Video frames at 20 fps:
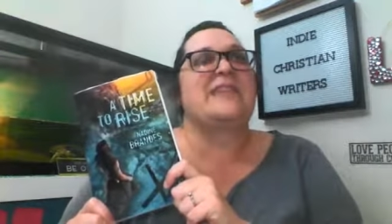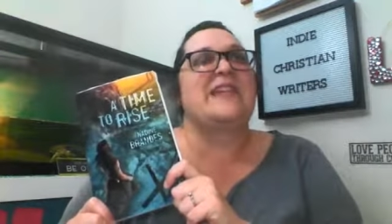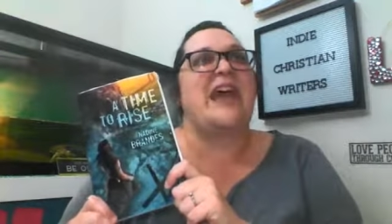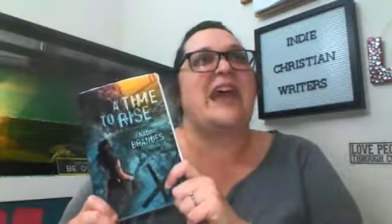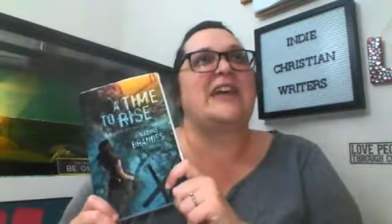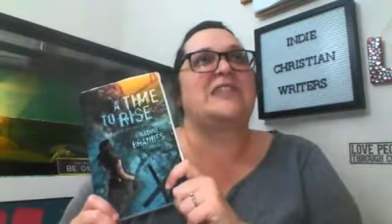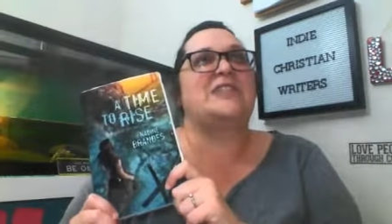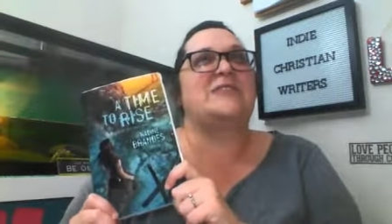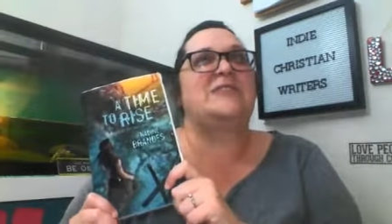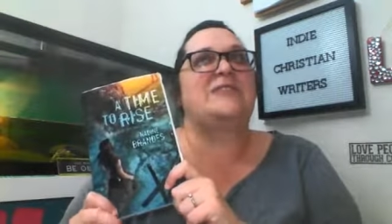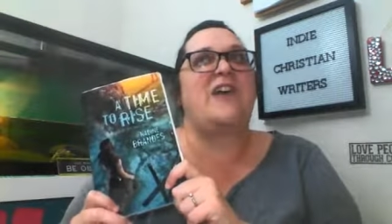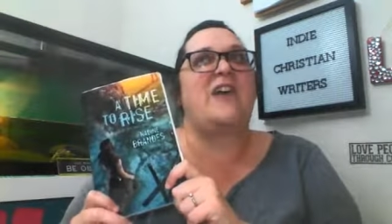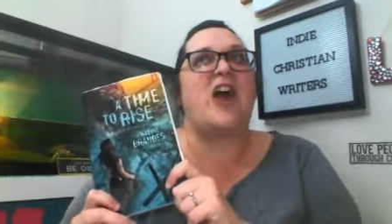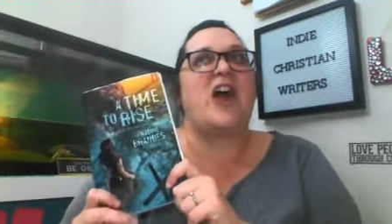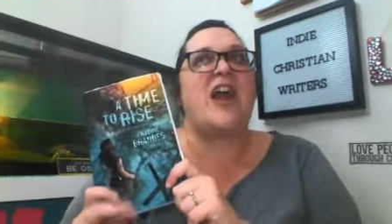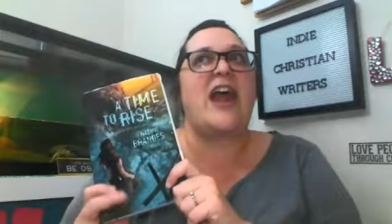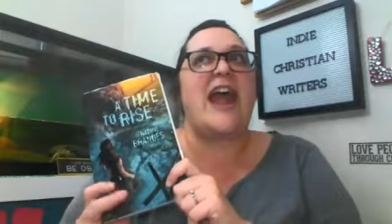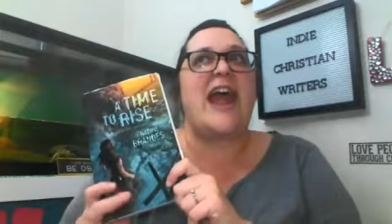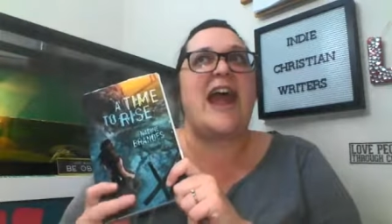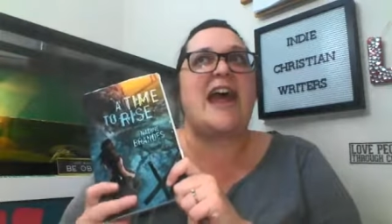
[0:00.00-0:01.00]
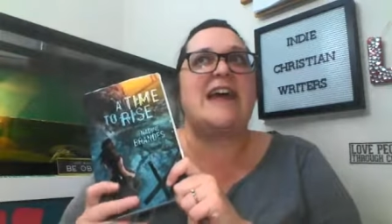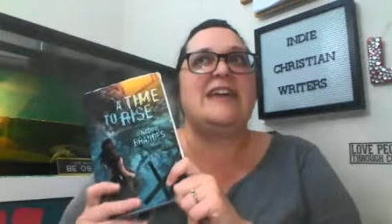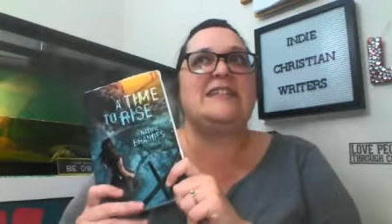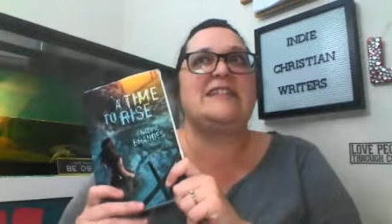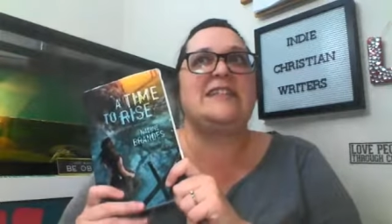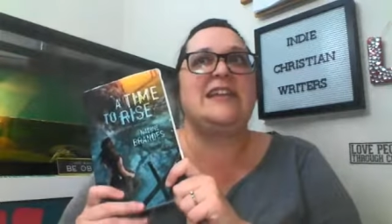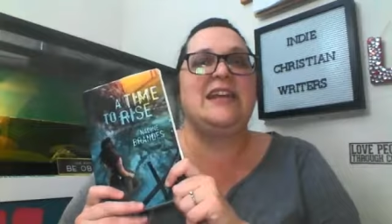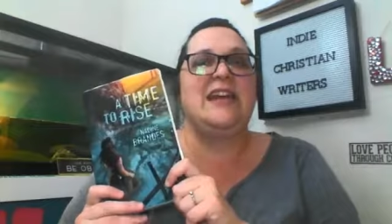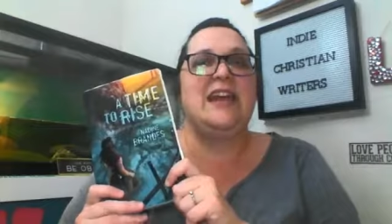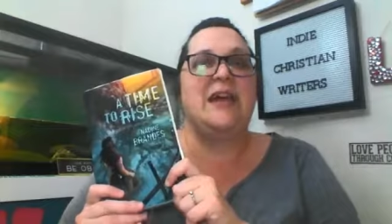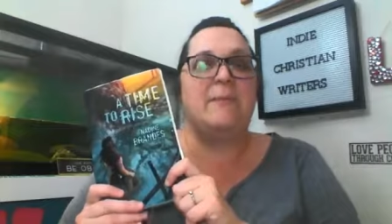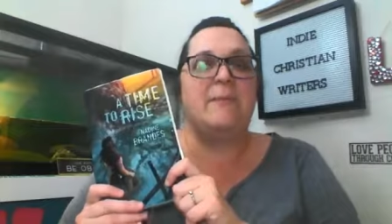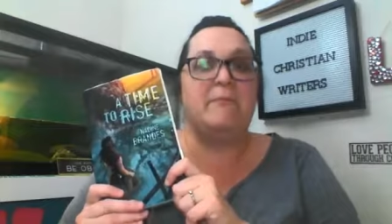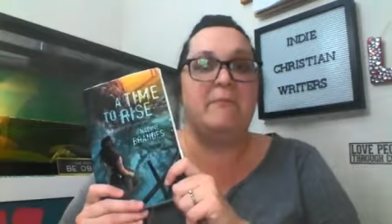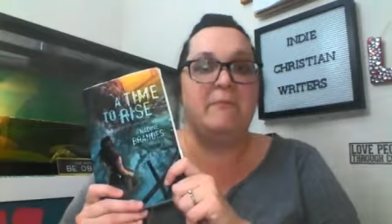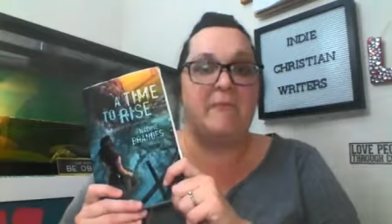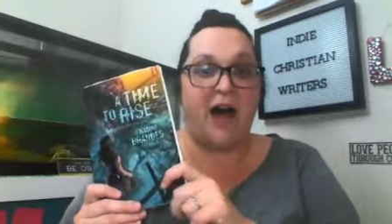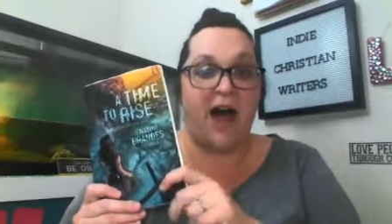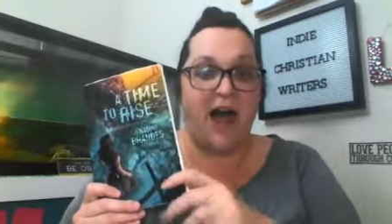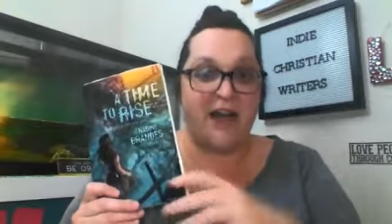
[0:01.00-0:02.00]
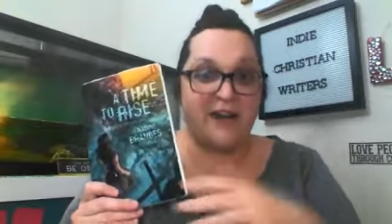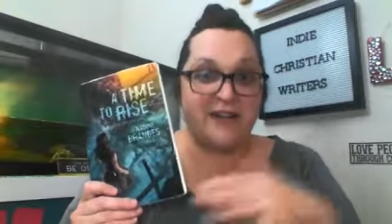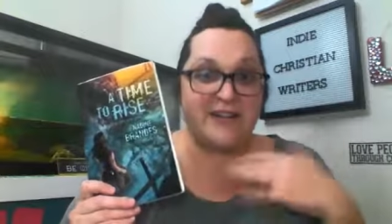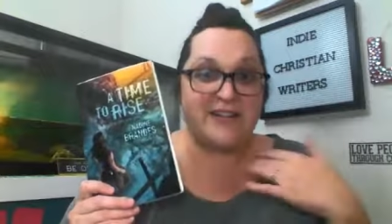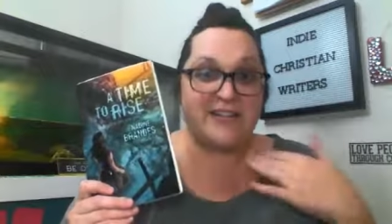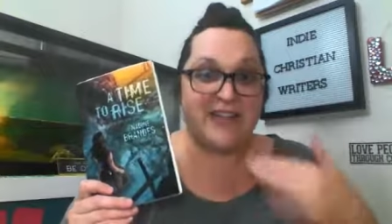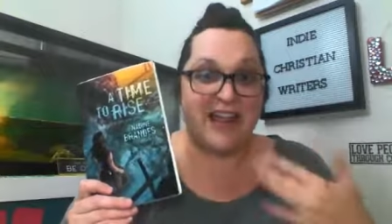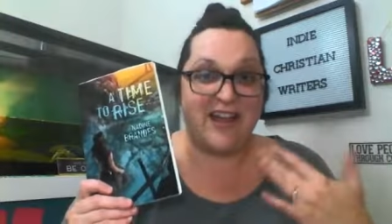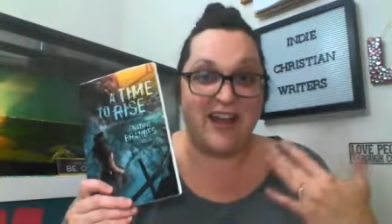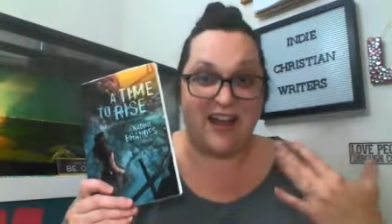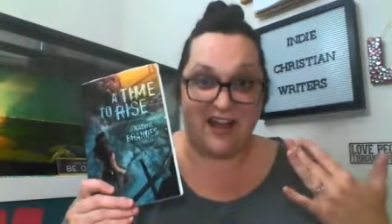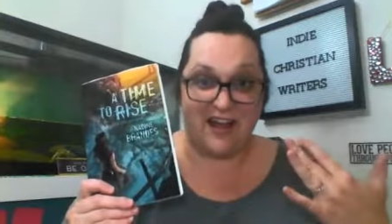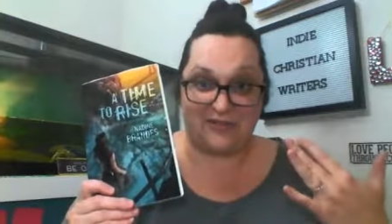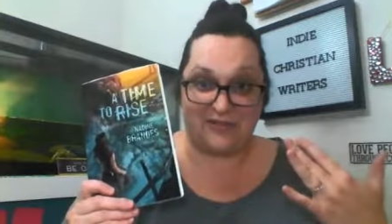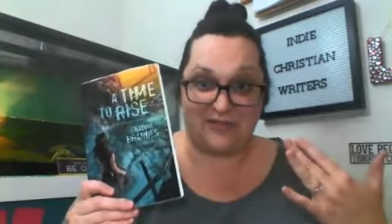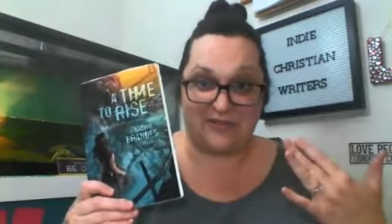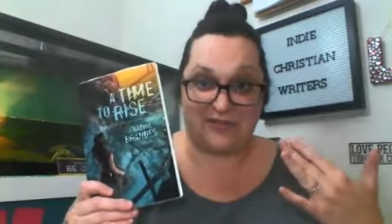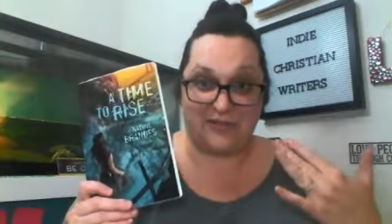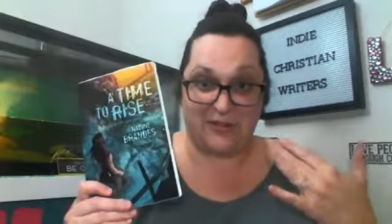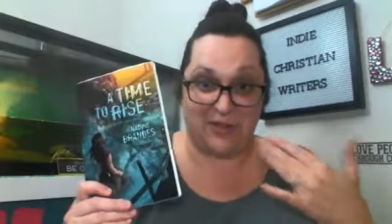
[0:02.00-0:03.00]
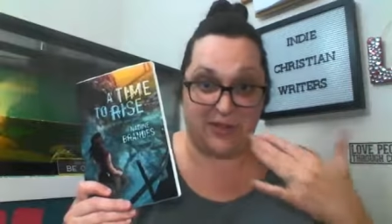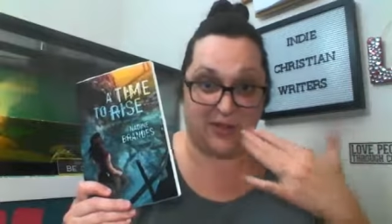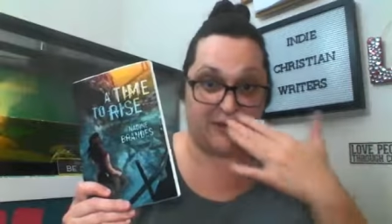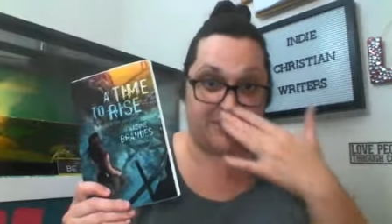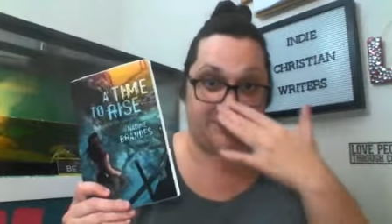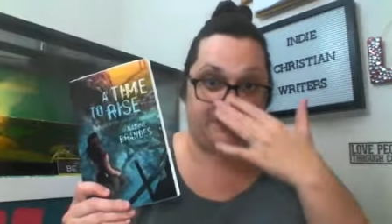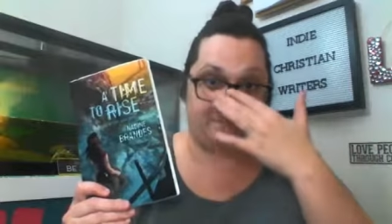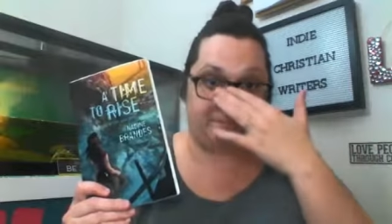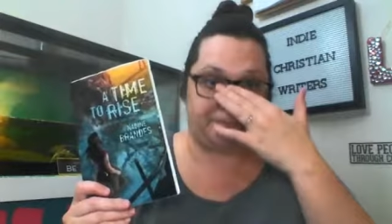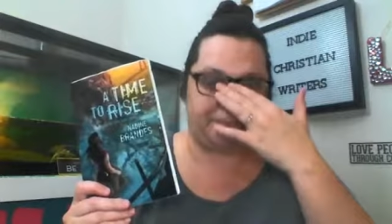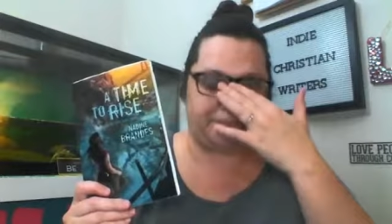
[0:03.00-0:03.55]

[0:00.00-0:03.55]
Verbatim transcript: As far as modern day authors go,